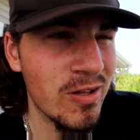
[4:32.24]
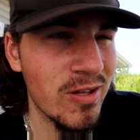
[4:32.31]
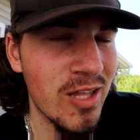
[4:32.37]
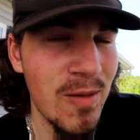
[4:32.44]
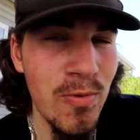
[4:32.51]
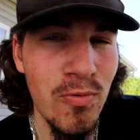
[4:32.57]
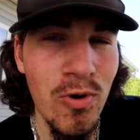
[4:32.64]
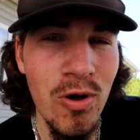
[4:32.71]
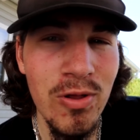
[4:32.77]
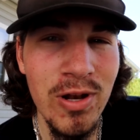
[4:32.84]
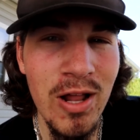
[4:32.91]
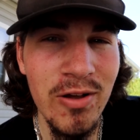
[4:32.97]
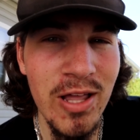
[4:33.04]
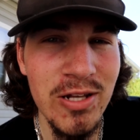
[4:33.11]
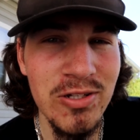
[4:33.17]
Keep it rolling.
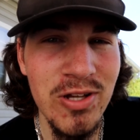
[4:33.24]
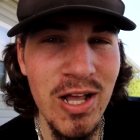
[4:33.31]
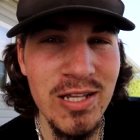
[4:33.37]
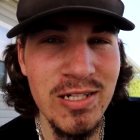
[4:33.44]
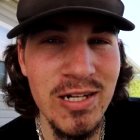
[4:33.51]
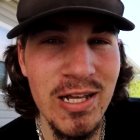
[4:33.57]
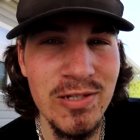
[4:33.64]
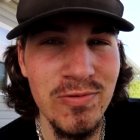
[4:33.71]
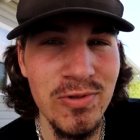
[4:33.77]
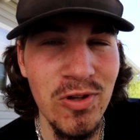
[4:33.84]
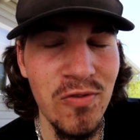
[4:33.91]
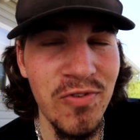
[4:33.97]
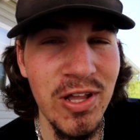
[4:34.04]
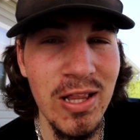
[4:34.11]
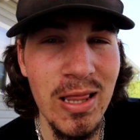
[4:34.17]
I'll catch you guys in the next one.
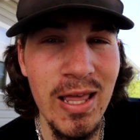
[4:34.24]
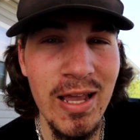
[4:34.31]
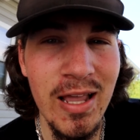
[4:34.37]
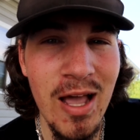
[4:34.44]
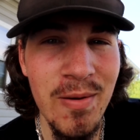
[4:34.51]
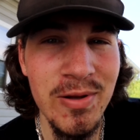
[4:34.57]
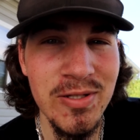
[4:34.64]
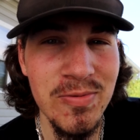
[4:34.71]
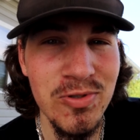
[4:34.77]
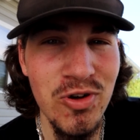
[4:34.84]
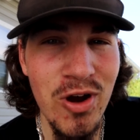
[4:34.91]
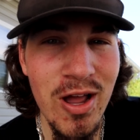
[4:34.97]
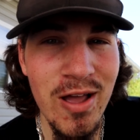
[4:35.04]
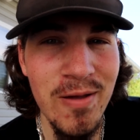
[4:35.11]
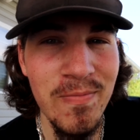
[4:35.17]
Don't forget to like, comment, and
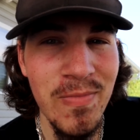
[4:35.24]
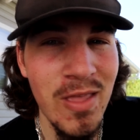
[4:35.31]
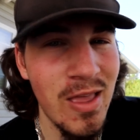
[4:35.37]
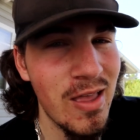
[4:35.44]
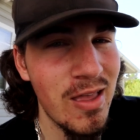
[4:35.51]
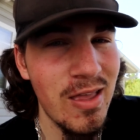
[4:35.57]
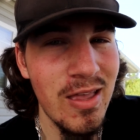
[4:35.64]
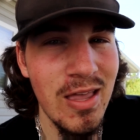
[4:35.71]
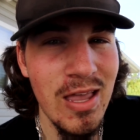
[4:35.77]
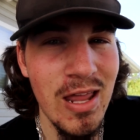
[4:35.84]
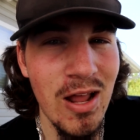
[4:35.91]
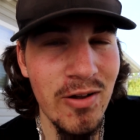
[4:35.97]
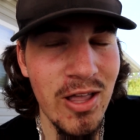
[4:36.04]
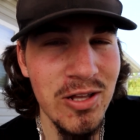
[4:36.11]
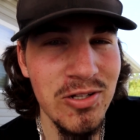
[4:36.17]
subscribe, and
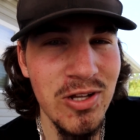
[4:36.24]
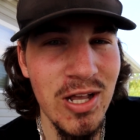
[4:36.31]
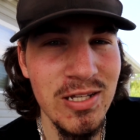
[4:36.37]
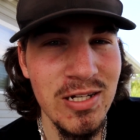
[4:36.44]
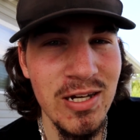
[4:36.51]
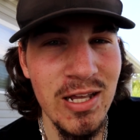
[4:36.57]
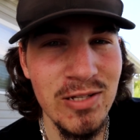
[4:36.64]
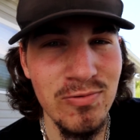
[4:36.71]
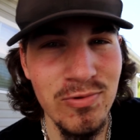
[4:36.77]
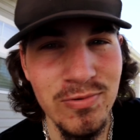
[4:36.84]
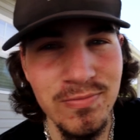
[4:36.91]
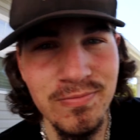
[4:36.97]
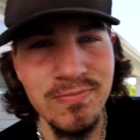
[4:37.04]
I'll catch you guys in the next one.